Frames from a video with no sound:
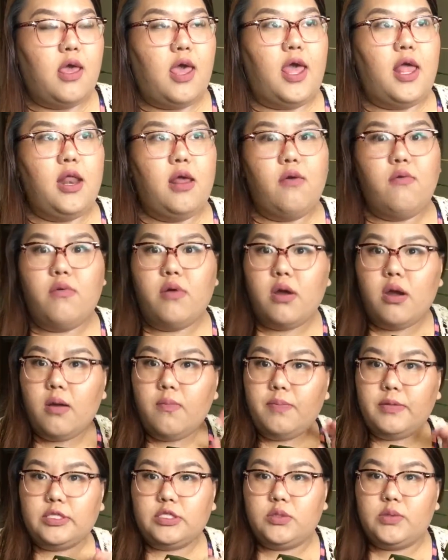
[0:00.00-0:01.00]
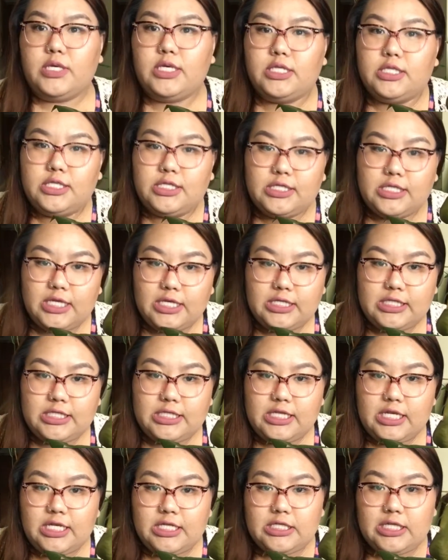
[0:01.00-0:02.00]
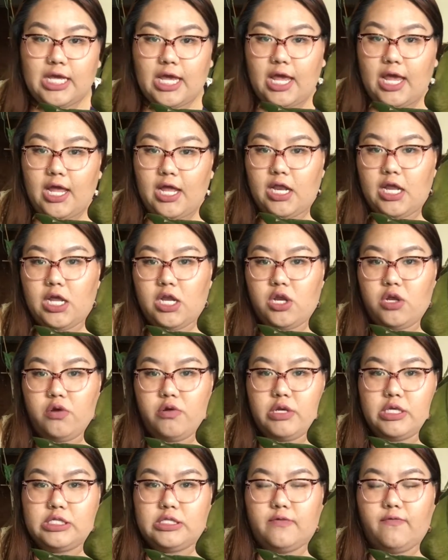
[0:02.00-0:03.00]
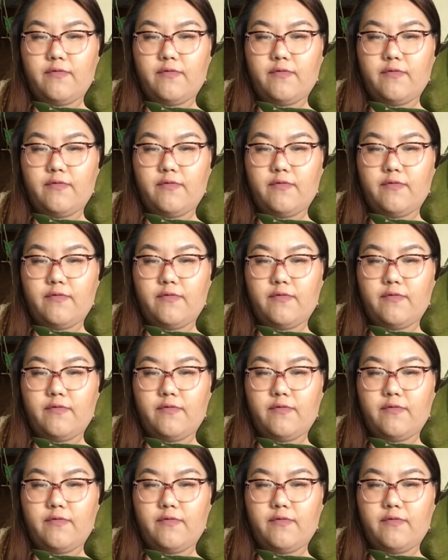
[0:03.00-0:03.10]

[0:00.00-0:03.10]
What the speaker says: anywhere between 60 to 80 degrees